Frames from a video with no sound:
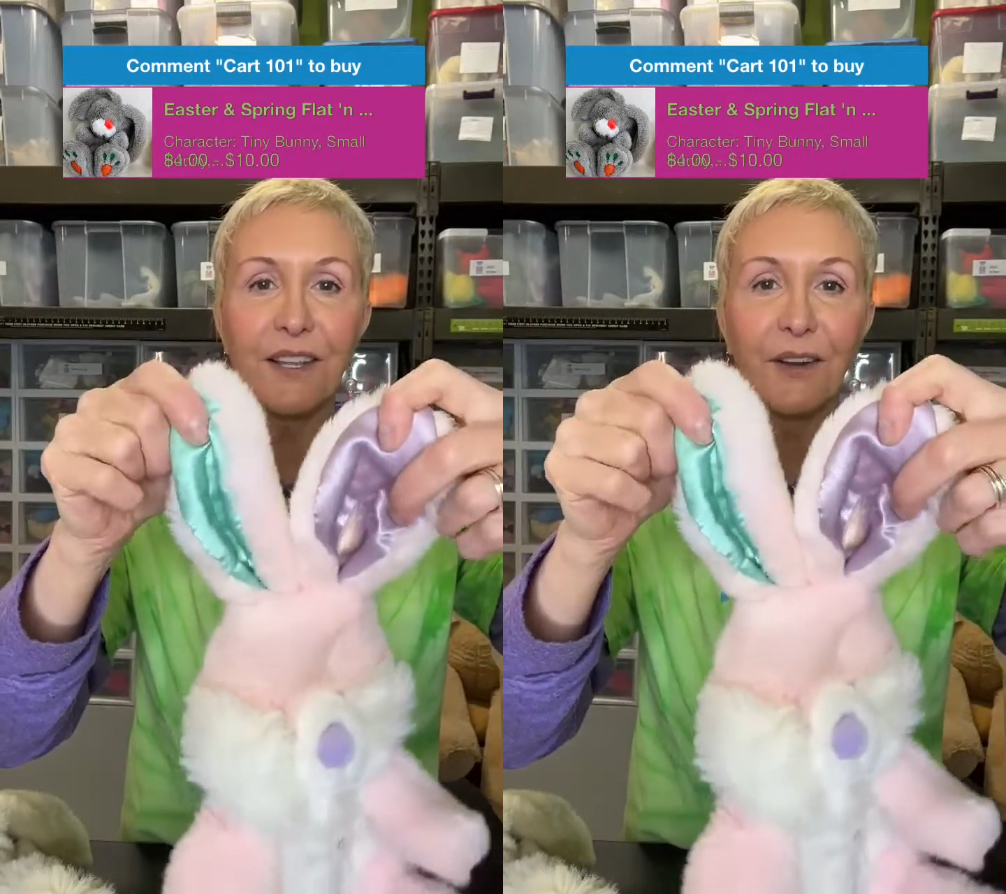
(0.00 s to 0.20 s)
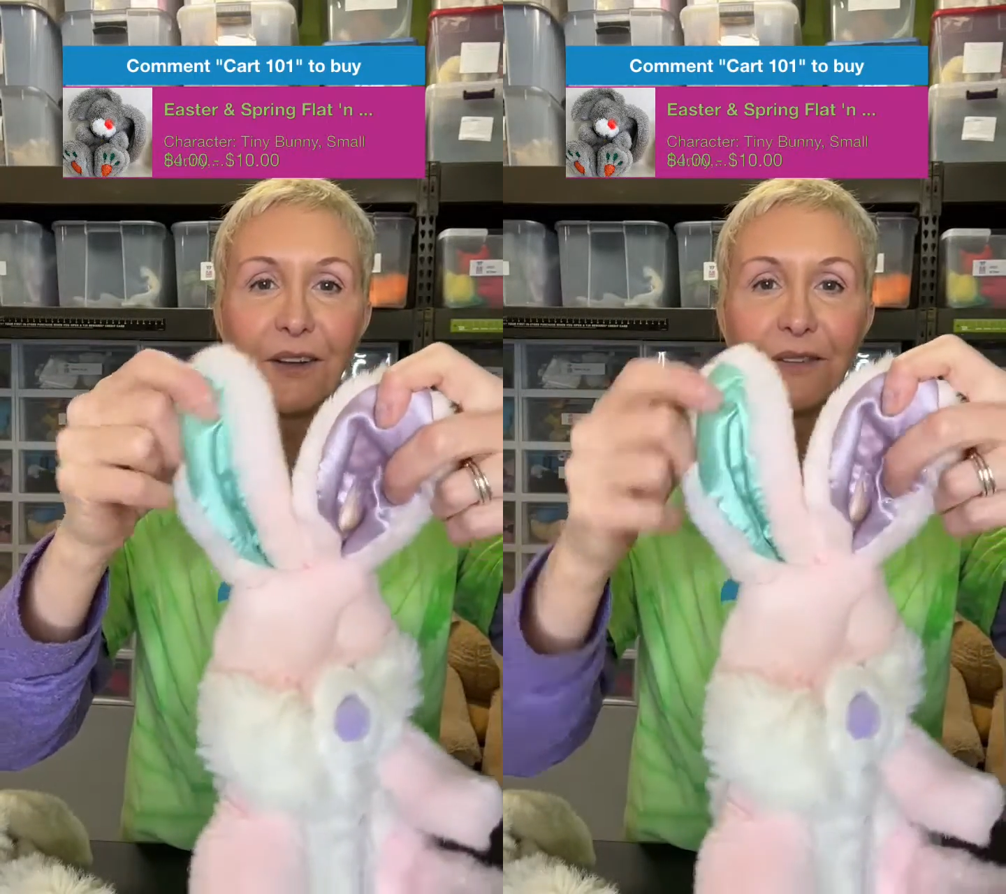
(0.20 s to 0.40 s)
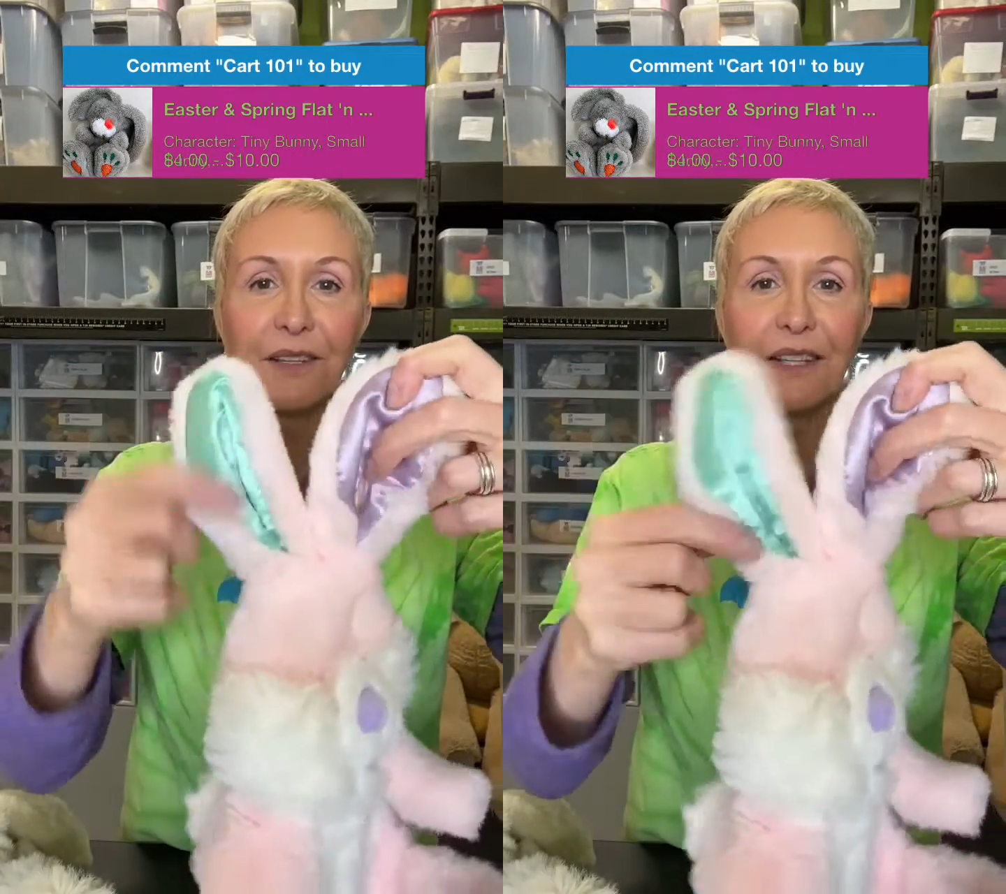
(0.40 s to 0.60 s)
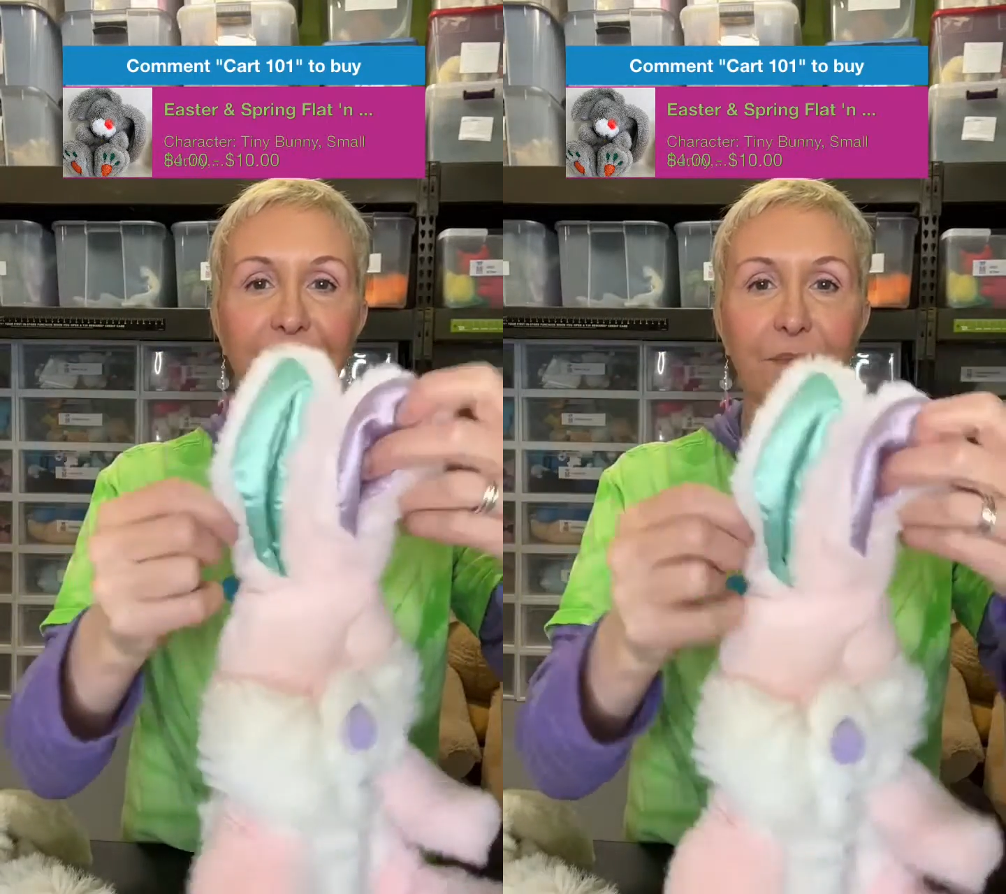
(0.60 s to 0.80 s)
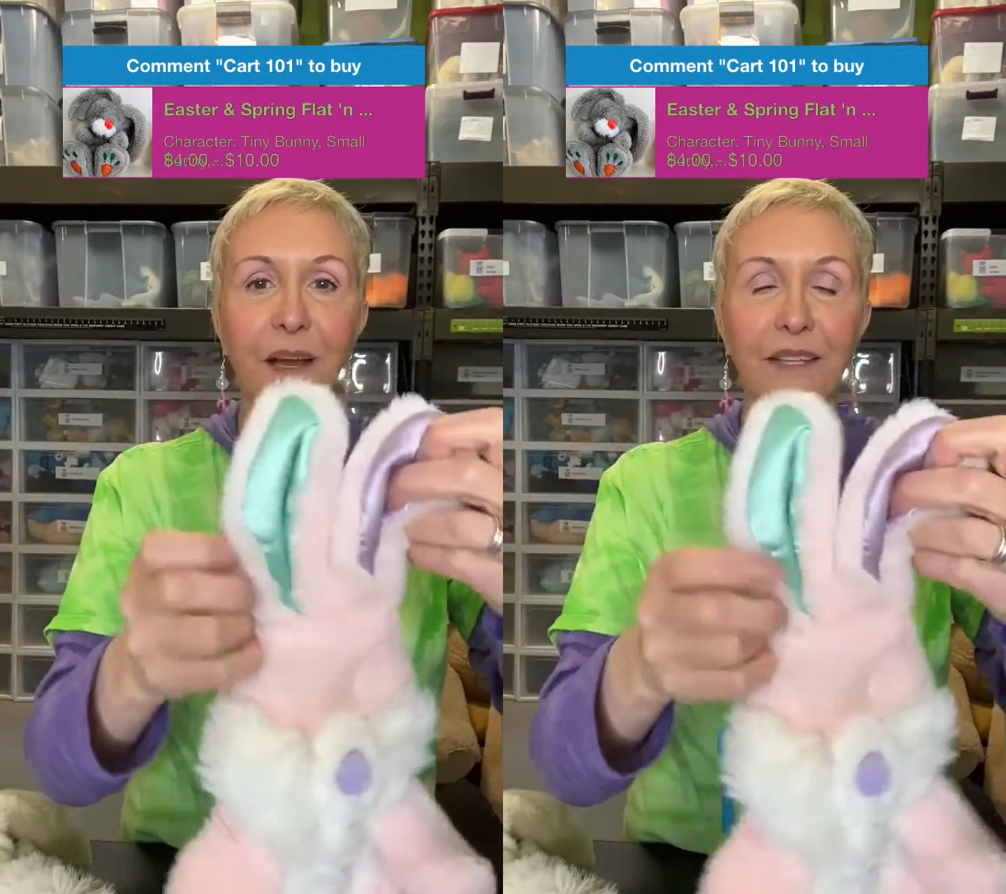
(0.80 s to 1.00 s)
They're
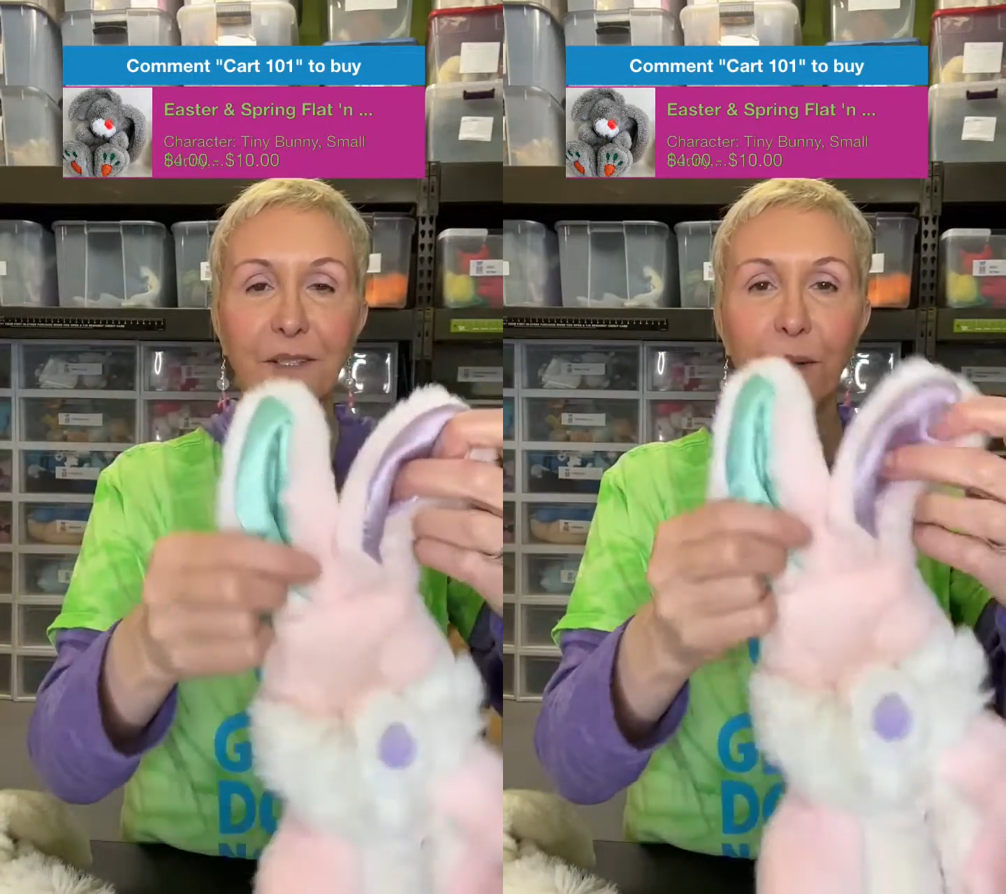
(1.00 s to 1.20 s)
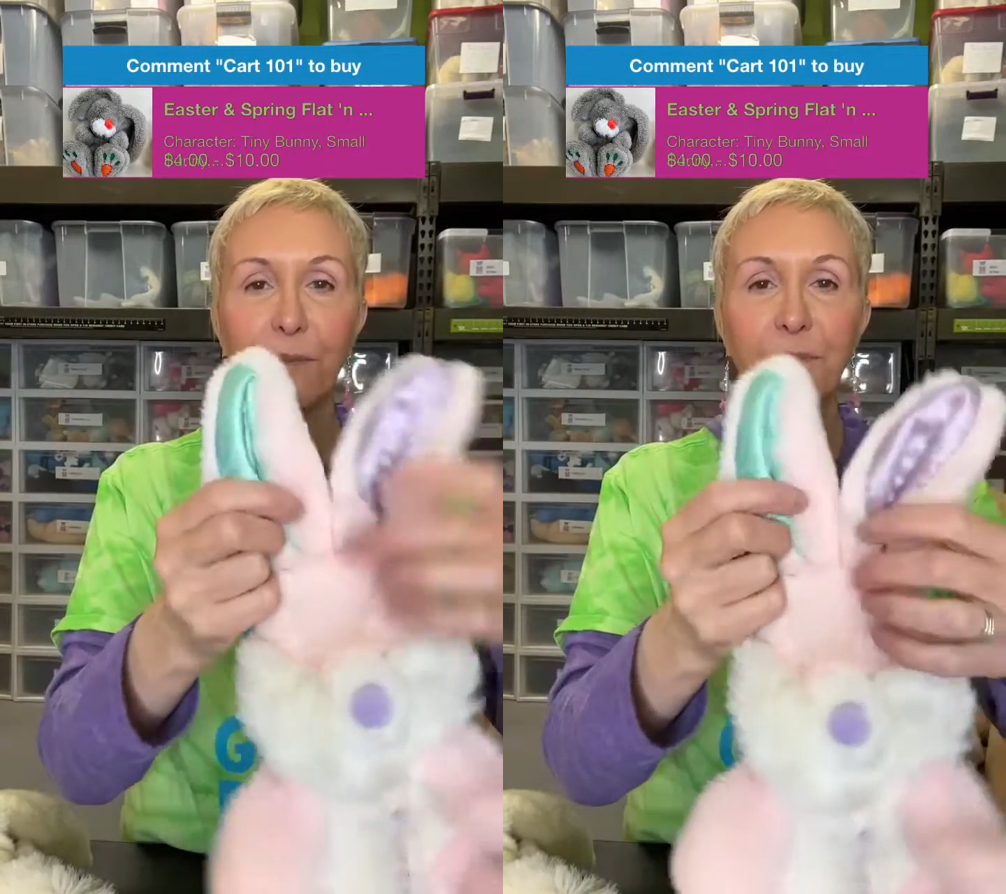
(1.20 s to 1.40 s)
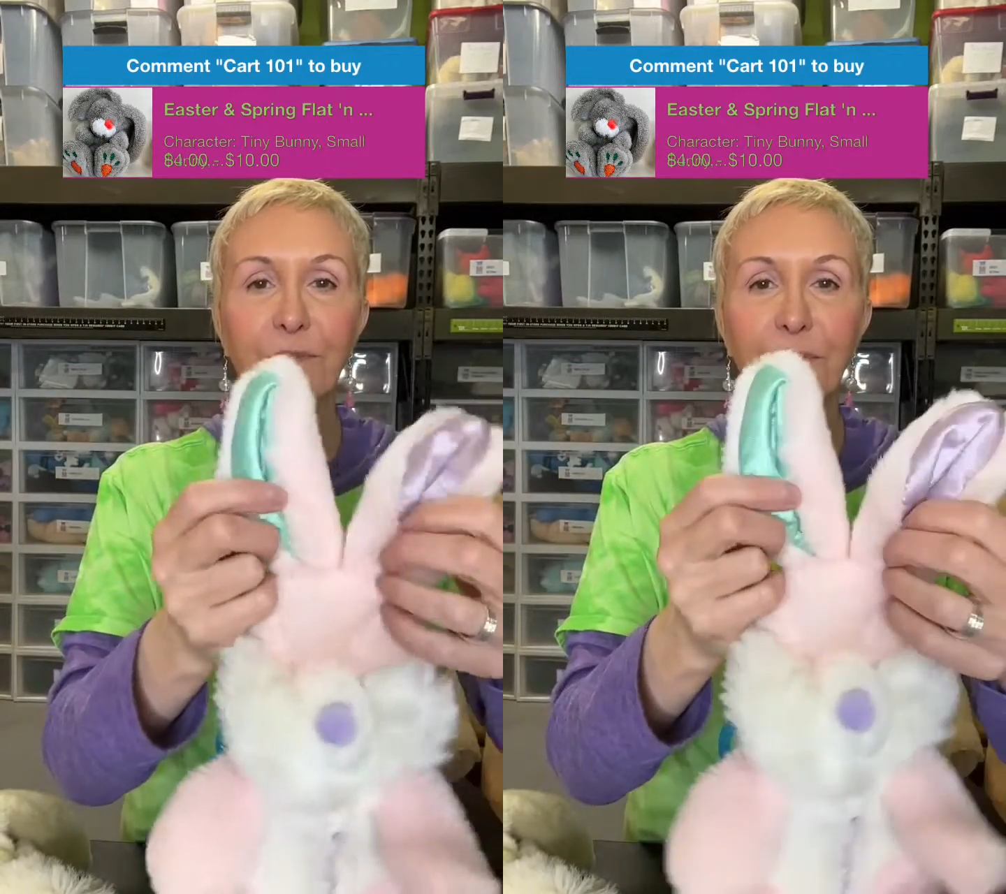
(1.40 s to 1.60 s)
a little